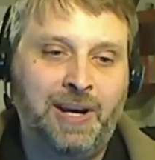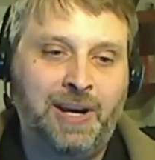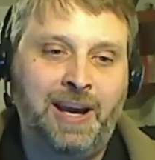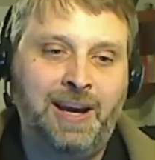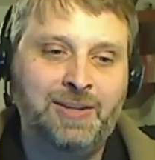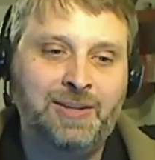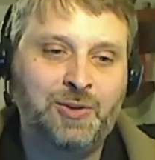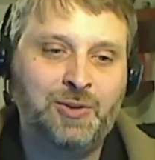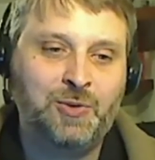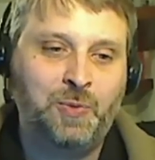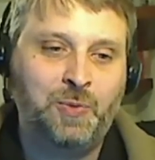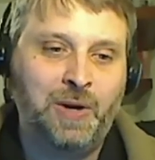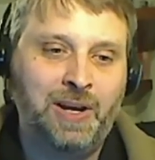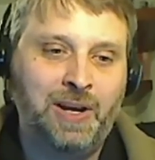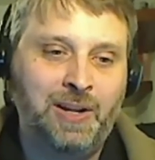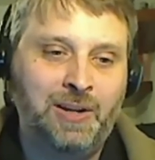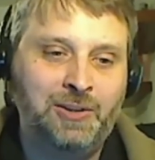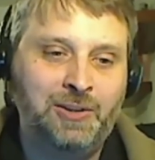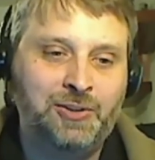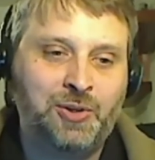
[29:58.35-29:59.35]

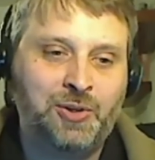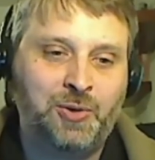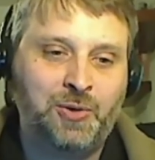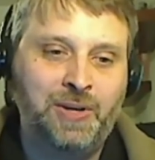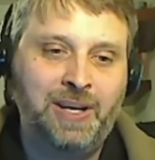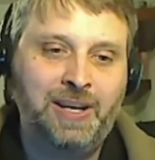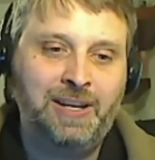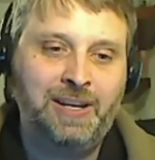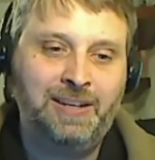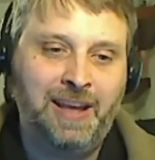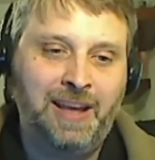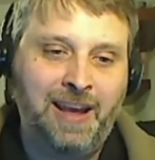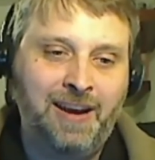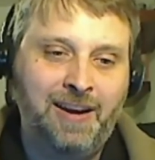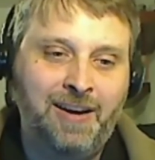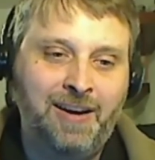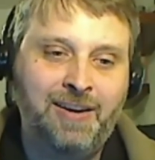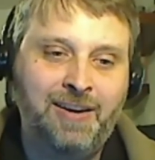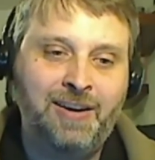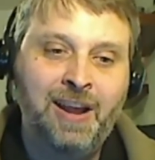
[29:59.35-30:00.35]
Caswell
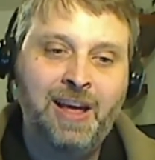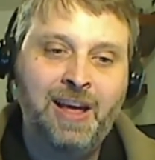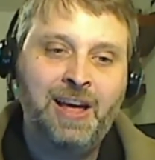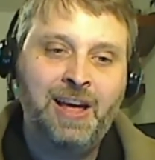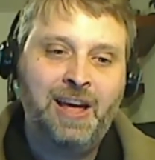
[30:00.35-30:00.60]
Treenhair